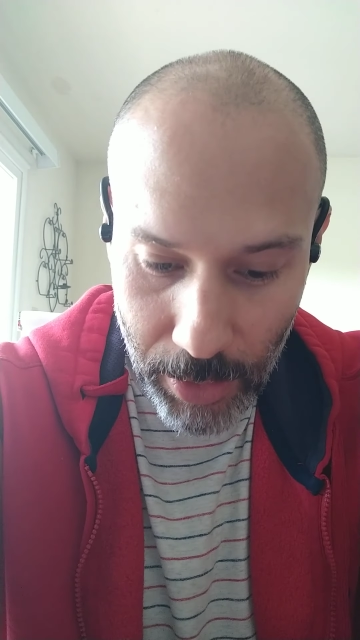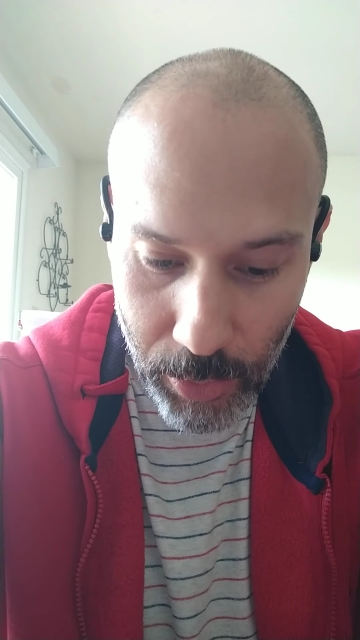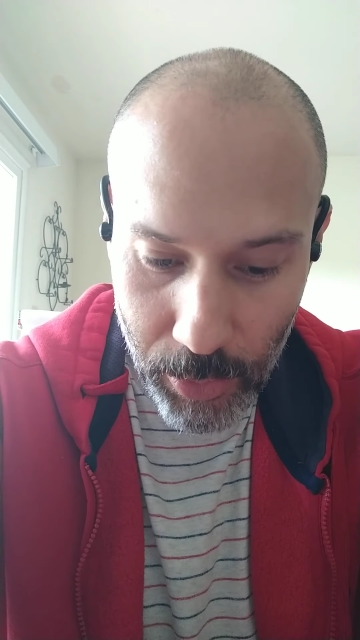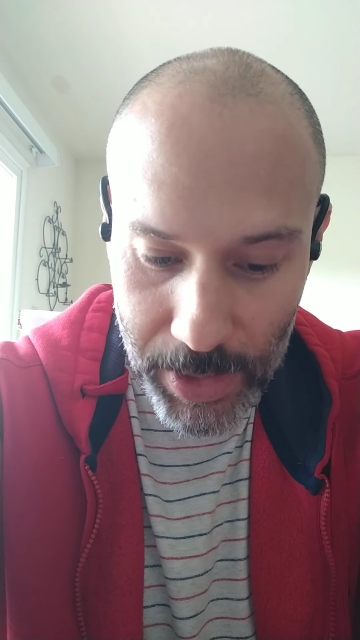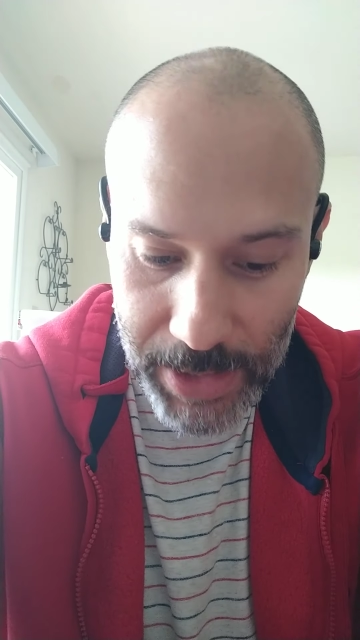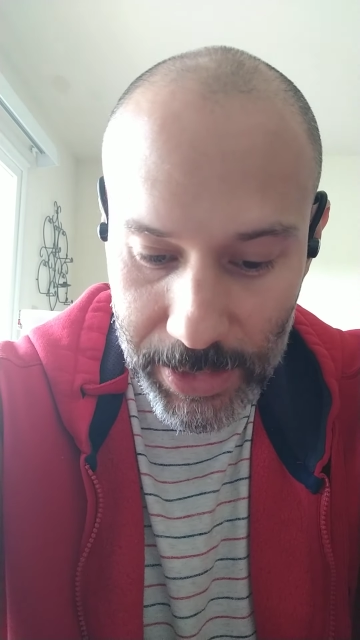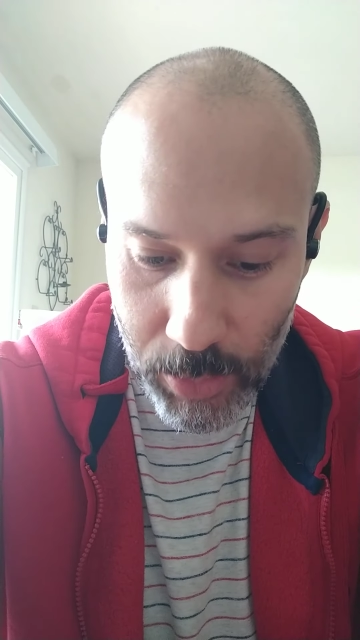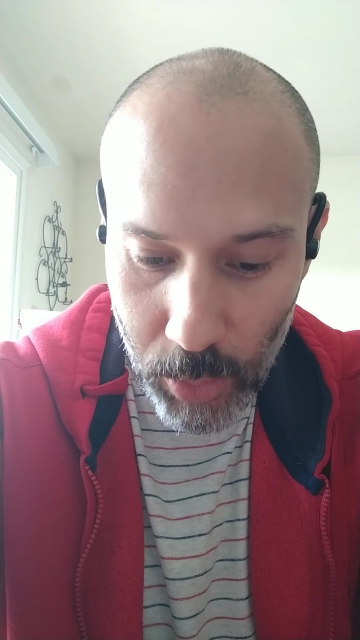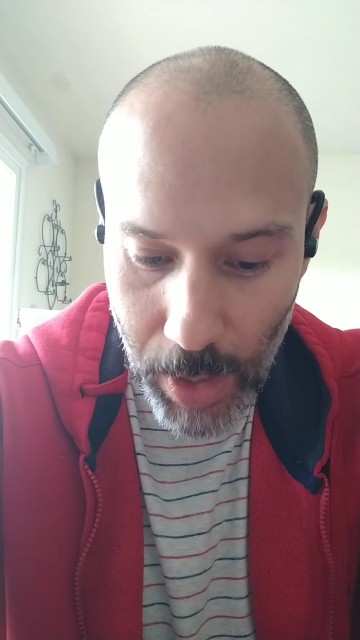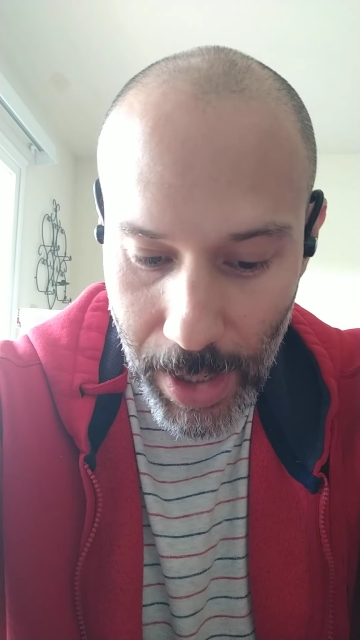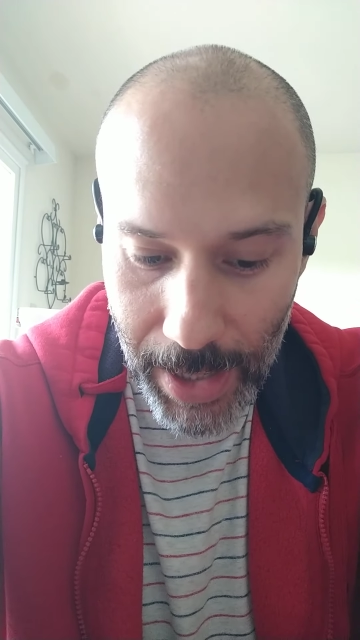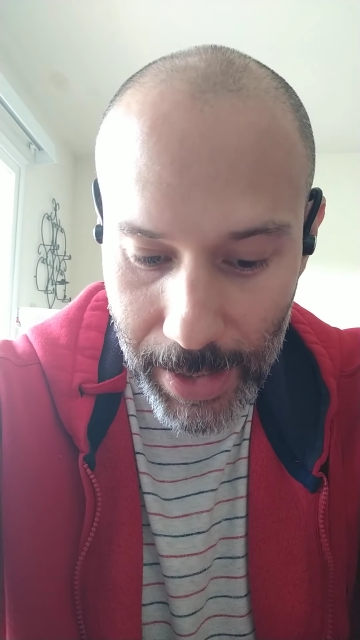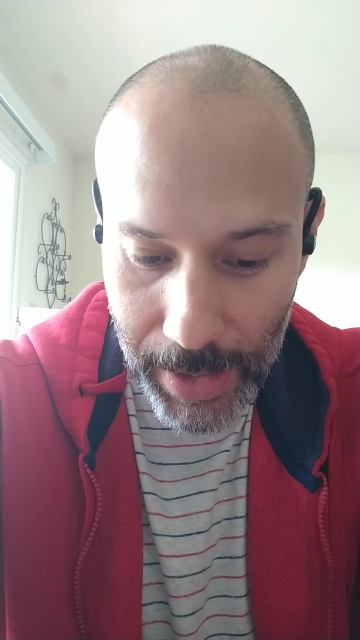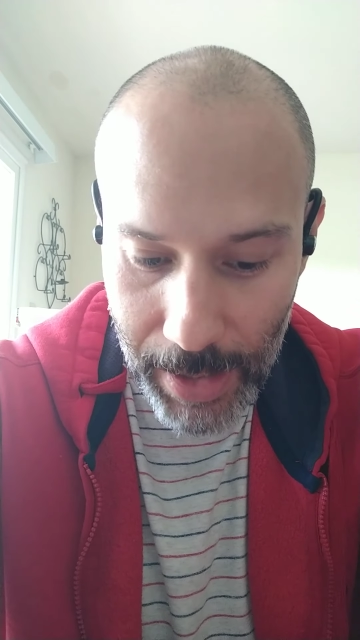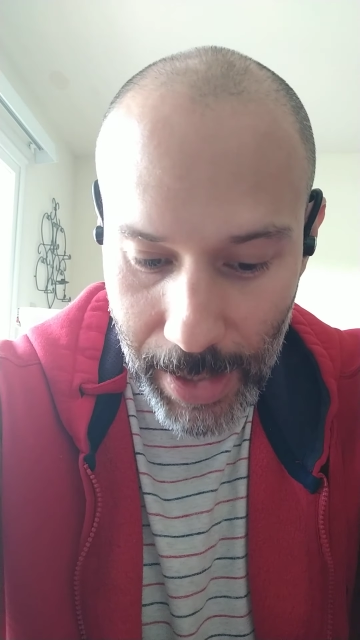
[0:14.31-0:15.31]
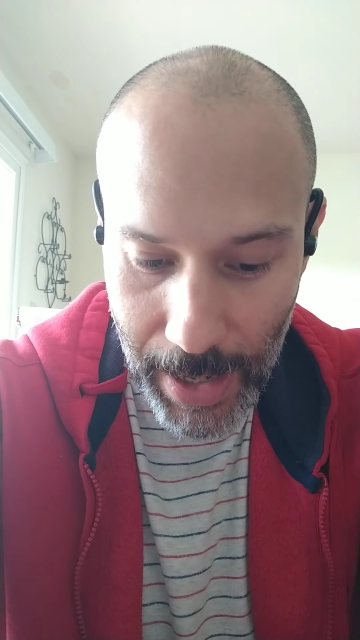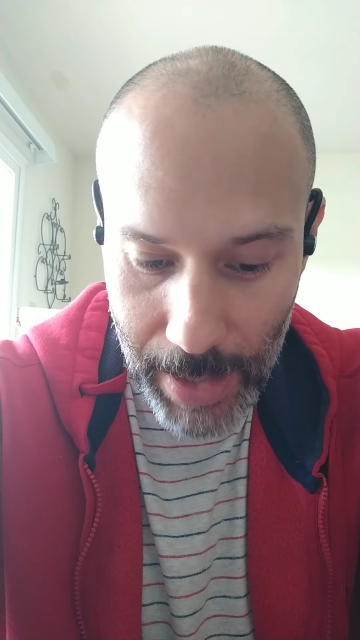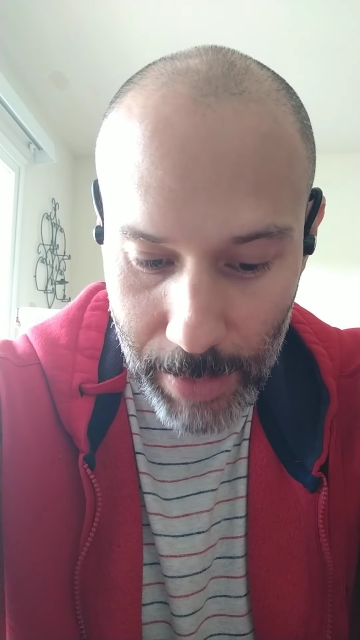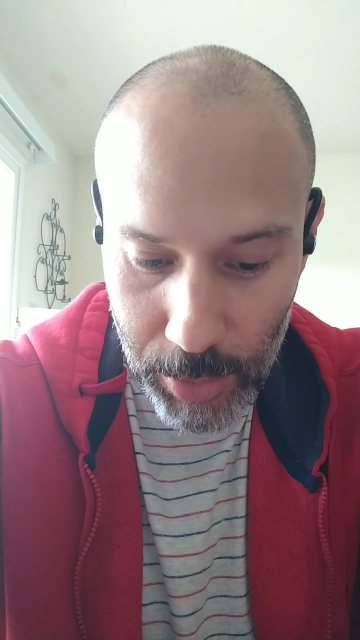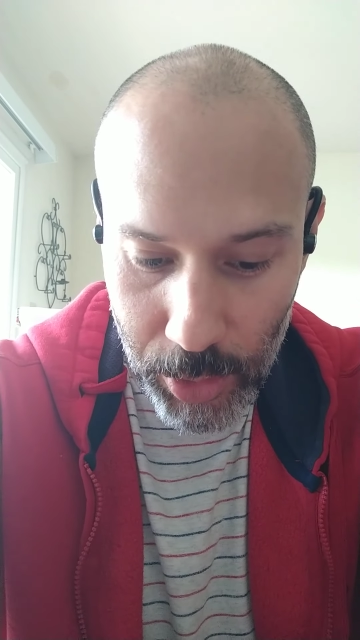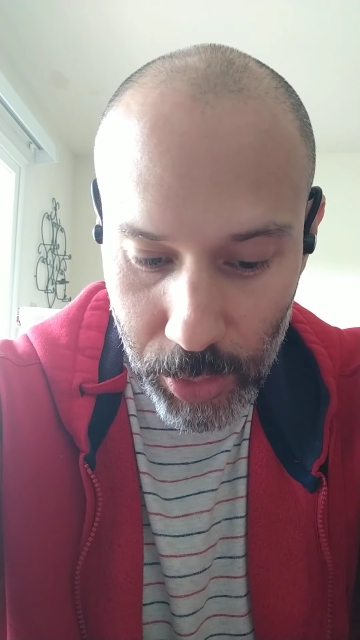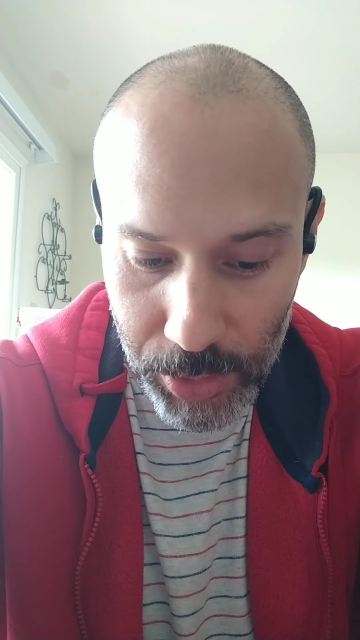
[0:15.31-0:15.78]
the reason why I
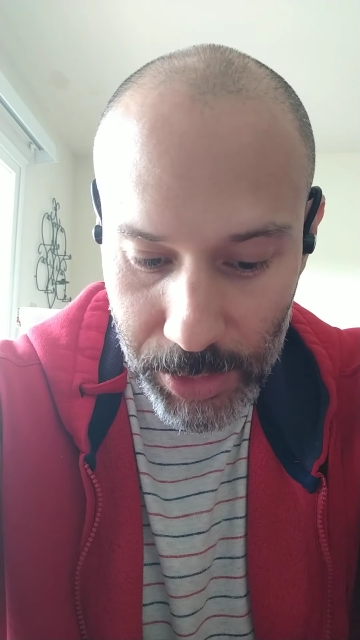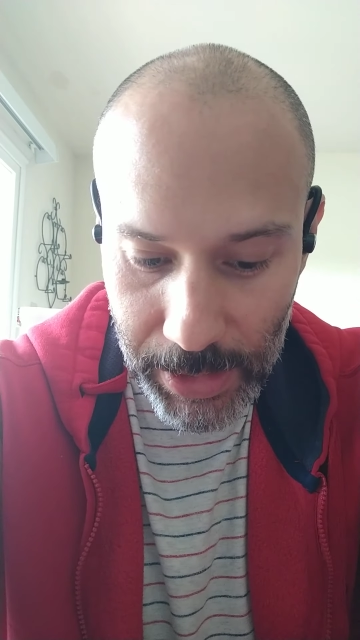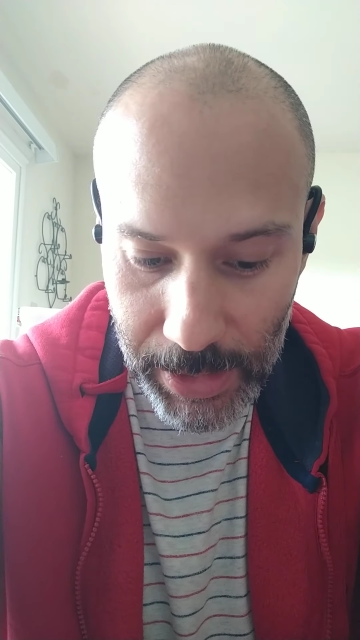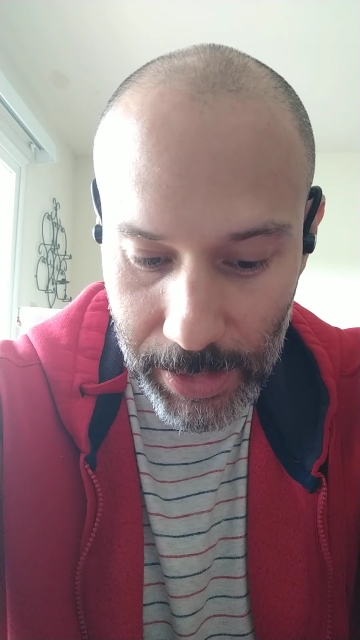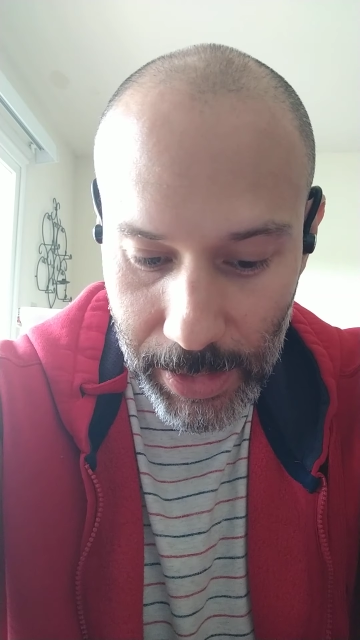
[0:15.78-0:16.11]
am choosing